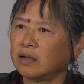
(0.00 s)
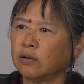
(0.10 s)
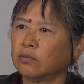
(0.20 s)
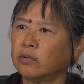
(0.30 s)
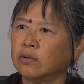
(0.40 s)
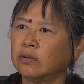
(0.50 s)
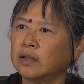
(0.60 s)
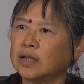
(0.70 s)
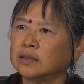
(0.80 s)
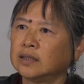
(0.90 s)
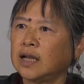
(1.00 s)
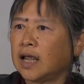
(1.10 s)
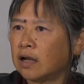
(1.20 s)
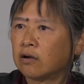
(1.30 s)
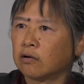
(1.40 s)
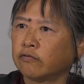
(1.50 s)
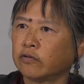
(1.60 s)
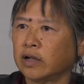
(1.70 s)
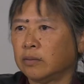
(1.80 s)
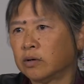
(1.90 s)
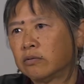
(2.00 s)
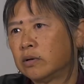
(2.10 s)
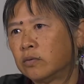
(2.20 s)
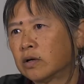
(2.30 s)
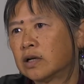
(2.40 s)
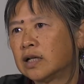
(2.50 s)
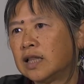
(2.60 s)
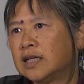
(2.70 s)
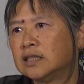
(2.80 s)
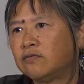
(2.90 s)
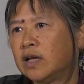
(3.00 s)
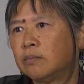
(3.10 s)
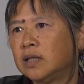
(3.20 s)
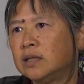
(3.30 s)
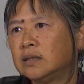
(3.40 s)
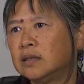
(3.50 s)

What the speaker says: a role as an anchor for immigrant working class families,